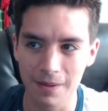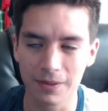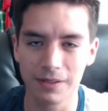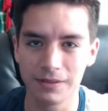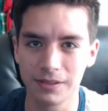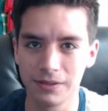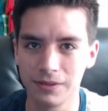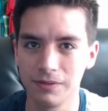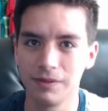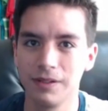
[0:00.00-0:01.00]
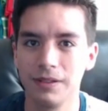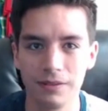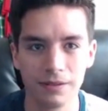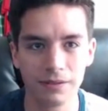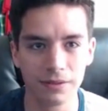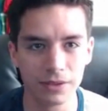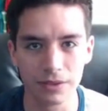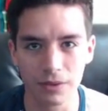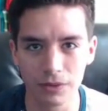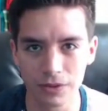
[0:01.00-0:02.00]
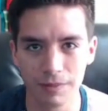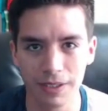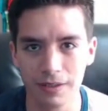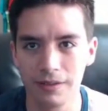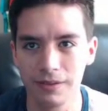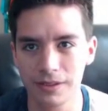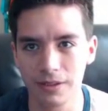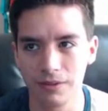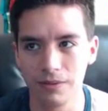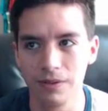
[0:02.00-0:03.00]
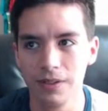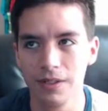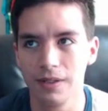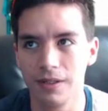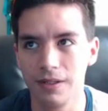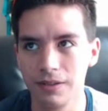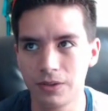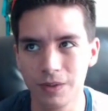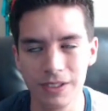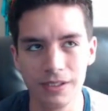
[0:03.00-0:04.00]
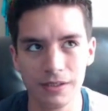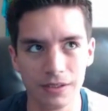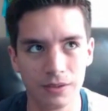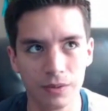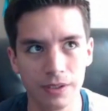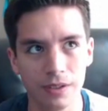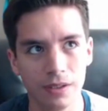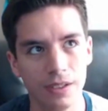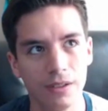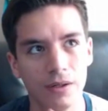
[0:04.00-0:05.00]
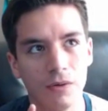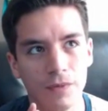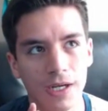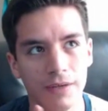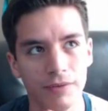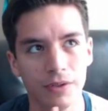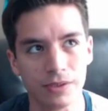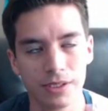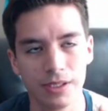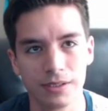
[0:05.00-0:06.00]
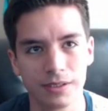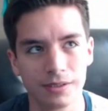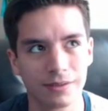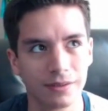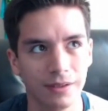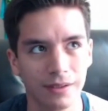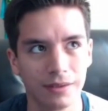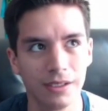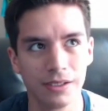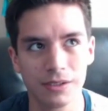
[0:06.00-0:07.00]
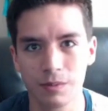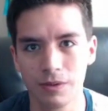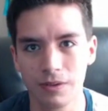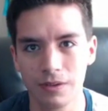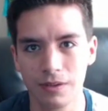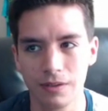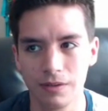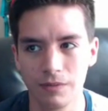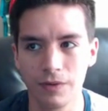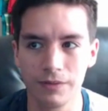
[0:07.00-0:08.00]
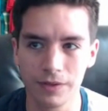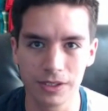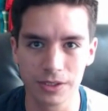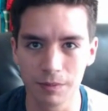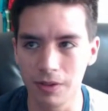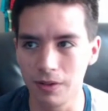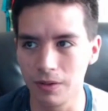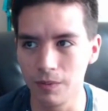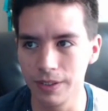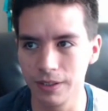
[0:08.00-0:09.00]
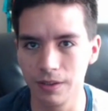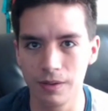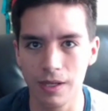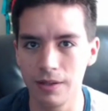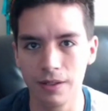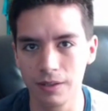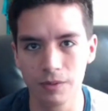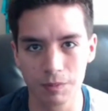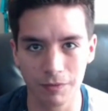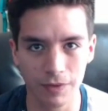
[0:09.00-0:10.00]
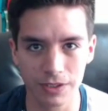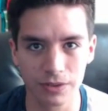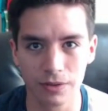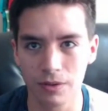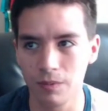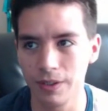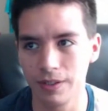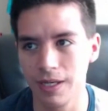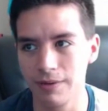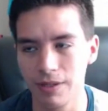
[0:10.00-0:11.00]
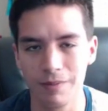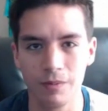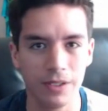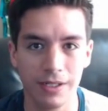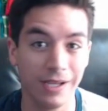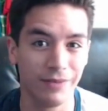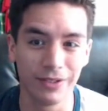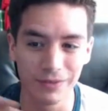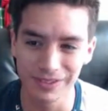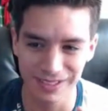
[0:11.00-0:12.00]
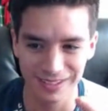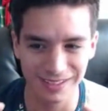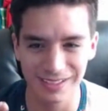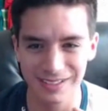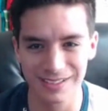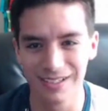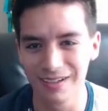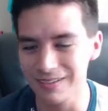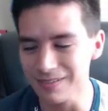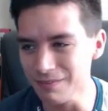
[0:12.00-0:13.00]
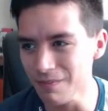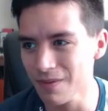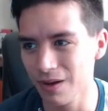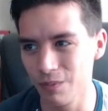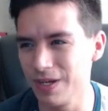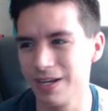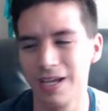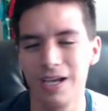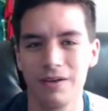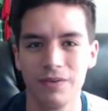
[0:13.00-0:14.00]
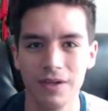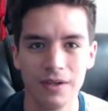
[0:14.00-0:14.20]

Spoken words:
Okay, so in terms of the culture of Melee, so in in 05 and 06, like things were very, very small. Nothing was professional. We didn't have interviews like this. We didn't have